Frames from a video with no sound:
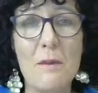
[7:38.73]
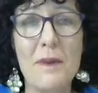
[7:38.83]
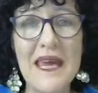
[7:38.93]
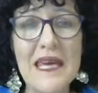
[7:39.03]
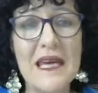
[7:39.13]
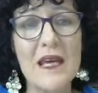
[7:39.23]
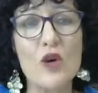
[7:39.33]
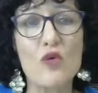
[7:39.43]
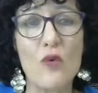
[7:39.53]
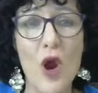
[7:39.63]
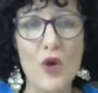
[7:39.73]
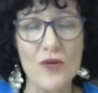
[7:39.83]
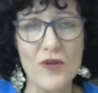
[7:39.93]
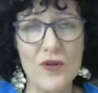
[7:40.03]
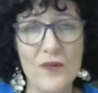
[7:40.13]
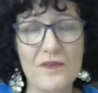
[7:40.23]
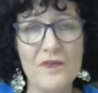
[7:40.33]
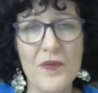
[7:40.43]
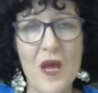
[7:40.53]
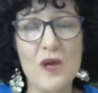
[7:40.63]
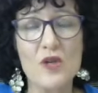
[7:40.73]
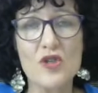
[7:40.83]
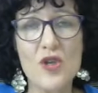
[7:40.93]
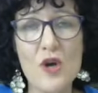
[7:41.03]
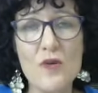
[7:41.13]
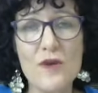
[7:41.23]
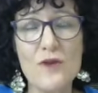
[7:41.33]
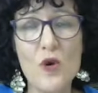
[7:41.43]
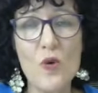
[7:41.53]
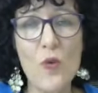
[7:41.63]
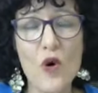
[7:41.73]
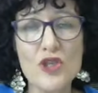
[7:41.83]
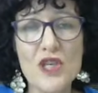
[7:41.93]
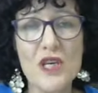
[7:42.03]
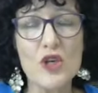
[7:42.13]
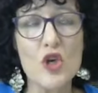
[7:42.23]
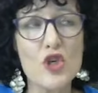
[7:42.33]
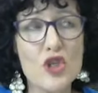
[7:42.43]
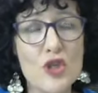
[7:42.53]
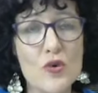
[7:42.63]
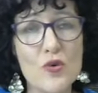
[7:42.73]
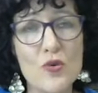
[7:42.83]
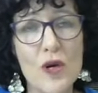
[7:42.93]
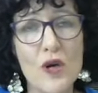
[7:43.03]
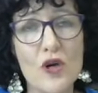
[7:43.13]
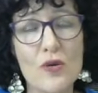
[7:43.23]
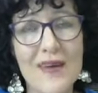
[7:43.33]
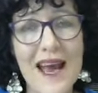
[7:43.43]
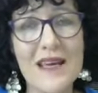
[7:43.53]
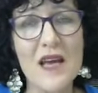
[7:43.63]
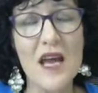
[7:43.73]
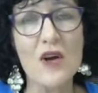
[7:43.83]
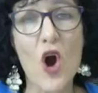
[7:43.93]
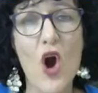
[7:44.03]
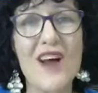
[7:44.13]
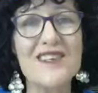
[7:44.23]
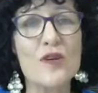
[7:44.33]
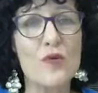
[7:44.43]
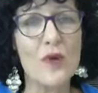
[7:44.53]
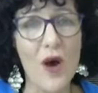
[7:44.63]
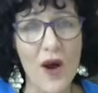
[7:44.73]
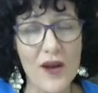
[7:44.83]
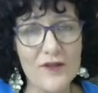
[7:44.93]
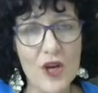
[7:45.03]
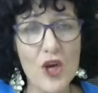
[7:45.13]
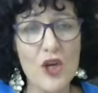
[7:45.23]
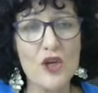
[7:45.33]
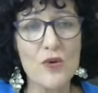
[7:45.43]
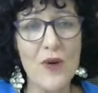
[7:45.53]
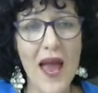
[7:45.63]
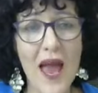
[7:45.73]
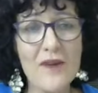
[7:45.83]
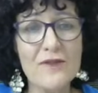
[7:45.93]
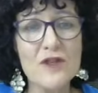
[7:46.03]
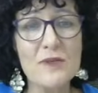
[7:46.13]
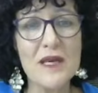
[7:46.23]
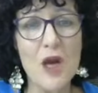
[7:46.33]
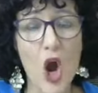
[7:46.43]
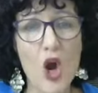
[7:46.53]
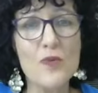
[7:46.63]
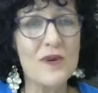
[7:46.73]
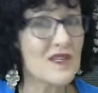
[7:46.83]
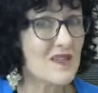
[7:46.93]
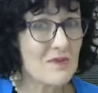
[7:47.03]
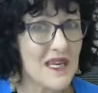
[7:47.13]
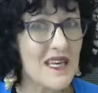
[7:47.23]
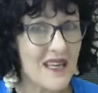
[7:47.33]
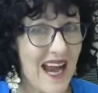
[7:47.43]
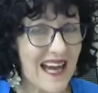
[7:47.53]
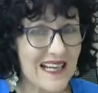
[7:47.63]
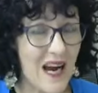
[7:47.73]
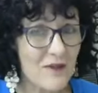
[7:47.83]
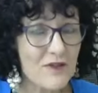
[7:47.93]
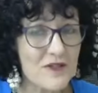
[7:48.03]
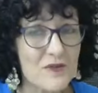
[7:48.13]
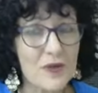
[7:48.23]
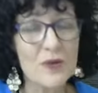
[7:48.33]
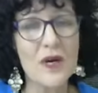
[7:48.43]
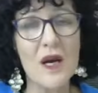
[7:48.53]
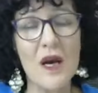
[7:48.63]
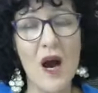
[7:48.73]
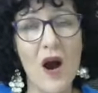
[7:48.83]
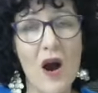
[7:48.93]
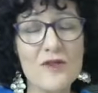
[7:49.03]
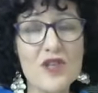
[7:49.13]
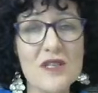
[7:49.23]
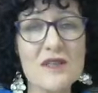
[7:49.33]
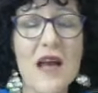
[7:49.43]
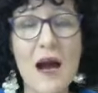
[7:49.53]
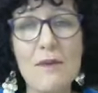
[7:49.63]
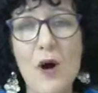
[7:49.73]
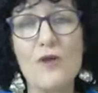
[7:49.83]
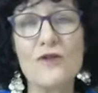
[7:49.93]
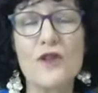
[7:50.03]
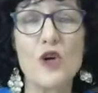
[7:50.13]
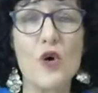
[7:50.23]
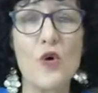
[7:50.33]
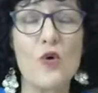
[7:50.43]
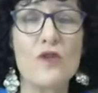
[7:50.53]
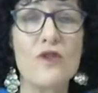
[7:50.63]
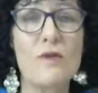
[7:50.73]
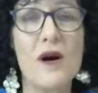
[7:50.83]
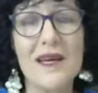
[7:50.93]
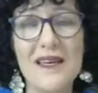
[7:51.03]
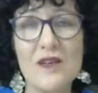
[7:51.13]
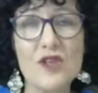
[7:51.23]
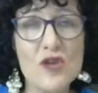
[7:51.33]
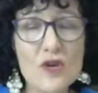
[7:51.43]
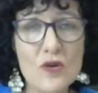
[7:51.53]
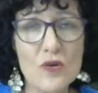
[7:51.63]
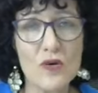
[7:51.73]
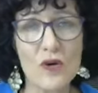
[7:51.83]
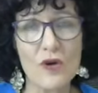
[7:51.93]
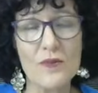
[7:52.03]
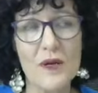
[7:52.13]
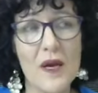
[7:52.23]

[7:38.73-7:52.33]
being in growth. So if you're wanting to create an ideal life, you have to be open to being uncomfortable. I've just come off the call from my inner circle group